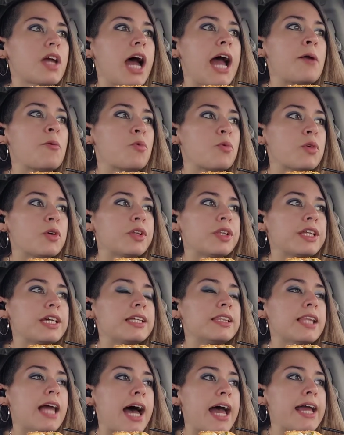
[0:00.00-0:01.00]
I
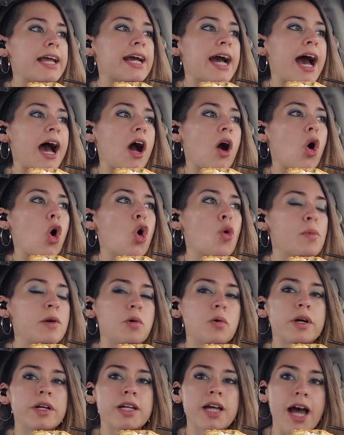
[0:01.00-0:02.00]
really like how
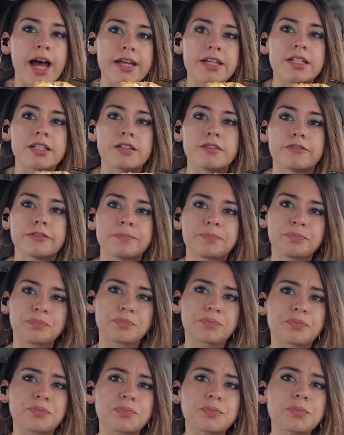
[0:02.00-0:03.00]
Obi-Wan kind of
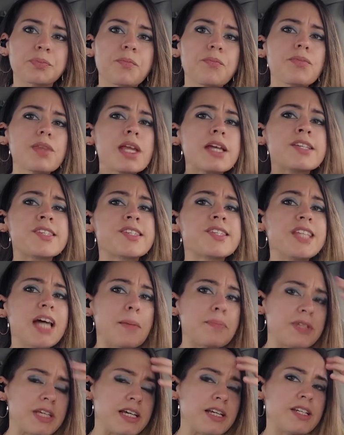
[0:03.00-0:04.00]

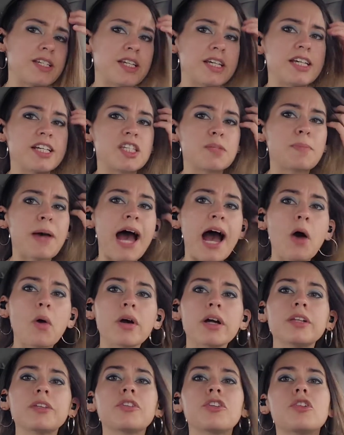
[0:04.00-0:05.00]
stepped into his
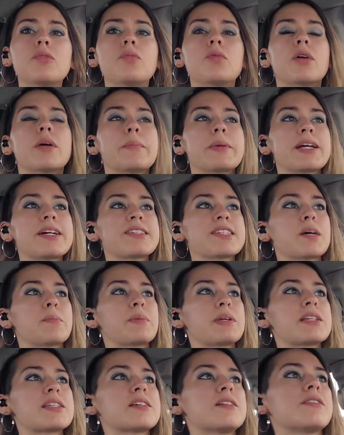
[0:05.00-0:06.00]
power a little more, because
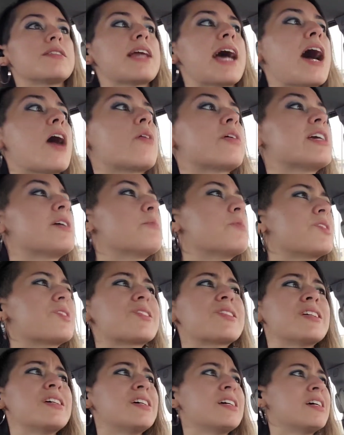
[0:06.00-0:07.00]
up until now he
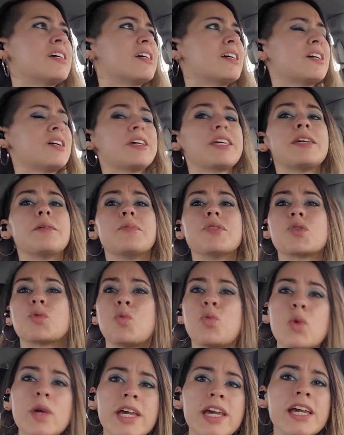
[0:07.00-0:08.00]
was
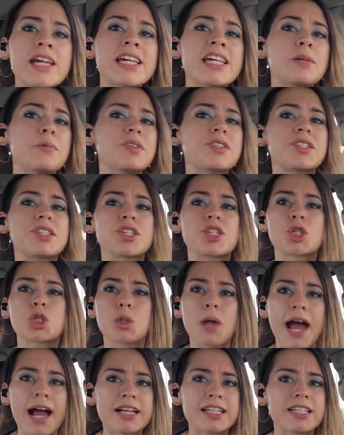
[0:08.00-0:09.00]
weak, he was
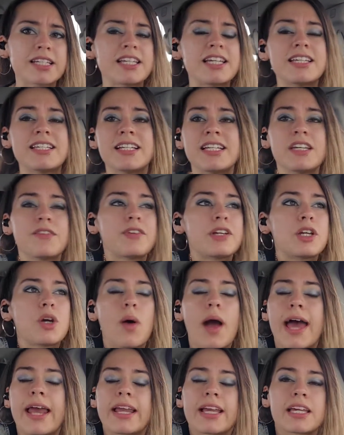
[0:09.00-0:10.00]
distracted, he didn't even
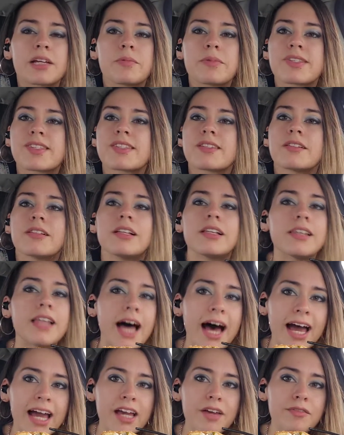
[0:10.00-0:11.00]
know Anakin was still
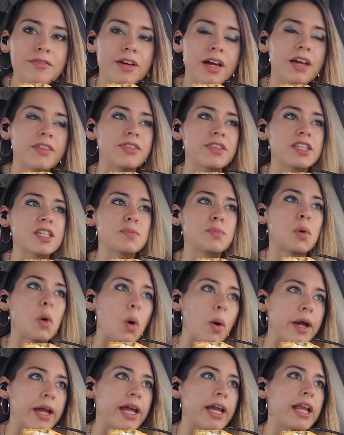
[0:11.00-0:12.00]
alive at this
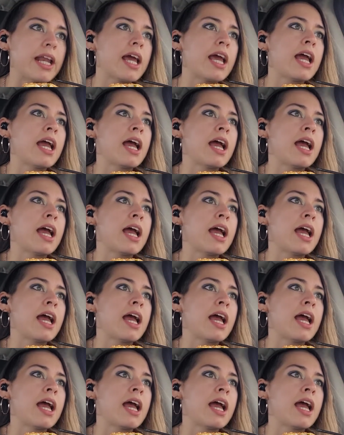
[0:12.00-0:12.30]
point.